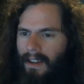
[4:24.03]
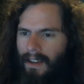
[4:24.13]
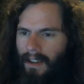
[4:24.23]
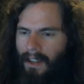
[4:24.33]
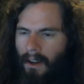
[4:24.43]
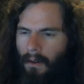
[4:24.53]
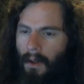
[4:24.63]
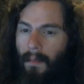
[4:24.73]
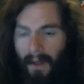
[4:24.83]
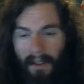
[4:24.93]
You know,
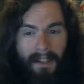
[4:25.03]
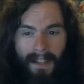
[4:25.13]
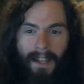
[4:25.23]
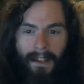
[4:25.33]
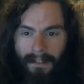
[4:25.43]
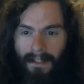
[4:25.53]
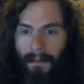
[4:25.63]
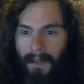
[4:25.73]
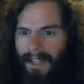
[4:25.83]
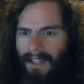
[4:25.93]
they're building their
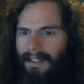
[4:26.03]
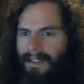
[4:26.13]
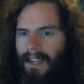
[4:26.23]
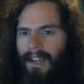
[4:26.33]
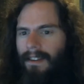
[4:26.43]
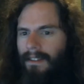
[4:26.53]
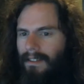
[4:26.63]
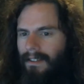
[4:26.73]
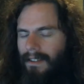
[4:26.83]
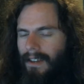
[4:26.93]
CBDC.
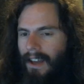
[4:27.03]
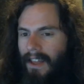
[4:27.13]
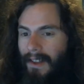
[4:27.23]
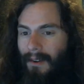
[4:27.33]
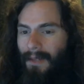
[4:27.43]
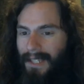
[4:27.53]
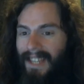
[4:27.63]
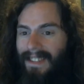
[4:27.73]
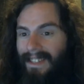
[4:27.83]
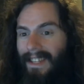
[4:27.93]
They're
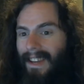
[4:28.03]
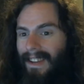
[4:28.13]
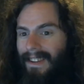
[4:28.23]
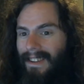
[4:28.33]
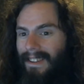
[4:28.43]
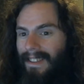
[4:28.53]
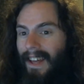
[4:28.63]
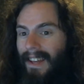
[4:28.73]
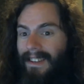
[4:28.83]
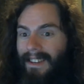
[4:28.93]
releasing it,
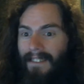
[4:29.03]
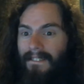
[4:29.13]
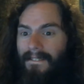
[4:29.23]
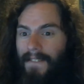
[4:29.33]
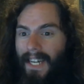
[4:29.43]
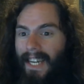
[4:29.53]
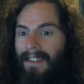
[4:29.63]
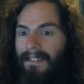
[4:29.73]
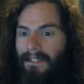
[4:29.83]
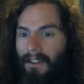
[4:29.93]
like,
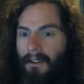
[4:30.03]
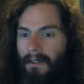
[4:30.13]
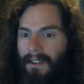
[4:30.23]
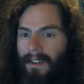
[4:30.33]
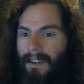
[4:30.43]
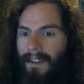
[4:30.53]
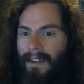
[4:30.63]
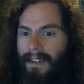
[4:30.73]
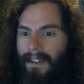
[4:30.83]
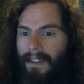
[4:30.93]
fucking soon.
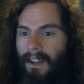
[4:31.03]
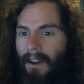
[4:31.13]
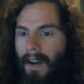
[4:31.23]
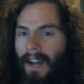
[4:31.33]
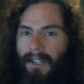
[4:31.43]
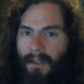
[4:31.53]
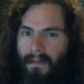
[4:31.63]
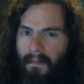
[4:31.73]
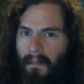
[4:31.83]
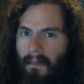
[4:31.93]
You know, and I
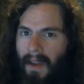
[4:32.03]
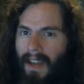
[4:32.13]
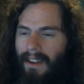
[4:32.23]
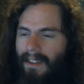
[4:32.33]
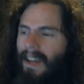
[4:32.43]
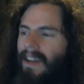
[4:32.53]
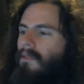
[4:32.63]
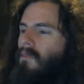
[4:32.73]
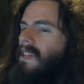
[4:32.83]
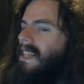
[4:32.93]
should make, like, a
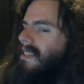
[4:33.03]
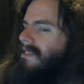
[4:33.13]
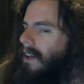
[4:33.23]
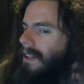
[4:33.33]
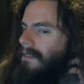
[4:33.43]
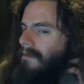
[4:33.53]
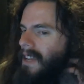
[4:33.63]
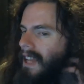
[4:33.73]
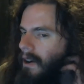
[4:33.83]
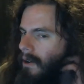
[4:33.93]
really solid
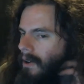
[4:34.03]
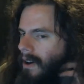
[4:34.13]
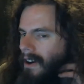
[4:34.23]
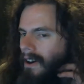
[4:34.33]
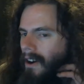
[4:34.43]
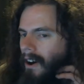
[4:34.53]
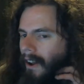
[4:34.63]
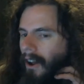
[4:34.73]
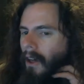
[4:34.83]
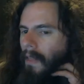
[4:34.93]
video
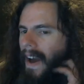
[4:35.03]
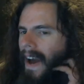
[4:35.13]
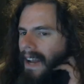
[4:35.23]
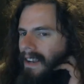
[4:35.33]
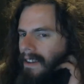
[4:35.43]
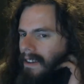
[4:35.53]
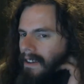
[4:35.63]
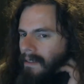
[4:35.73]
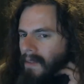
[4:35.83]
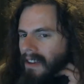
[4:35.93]
on all that.
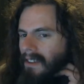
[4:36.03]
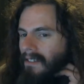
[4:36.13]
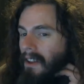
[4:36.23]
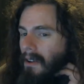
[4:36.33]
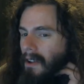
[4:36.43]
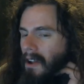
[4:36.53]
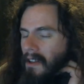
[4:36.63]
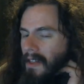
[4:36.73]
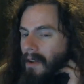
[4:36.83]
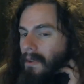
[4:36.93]
Because they're
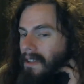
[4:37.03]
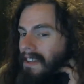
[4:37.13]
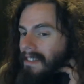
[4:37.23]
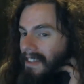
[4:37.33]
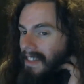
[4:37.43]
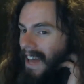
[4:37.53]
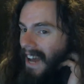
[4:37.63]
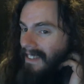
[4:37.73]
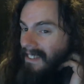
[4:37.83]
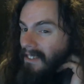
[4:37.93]
releasing
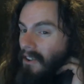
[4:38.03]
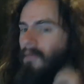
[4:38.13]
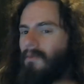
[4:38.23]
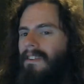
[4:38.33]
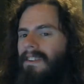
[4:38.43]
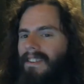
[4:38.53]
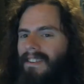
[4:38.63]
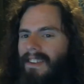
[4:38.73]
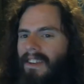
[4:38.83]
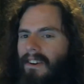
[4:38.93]
that soon,
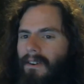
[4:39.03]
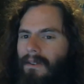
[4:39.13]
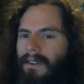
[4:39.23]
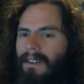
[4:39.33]
yo.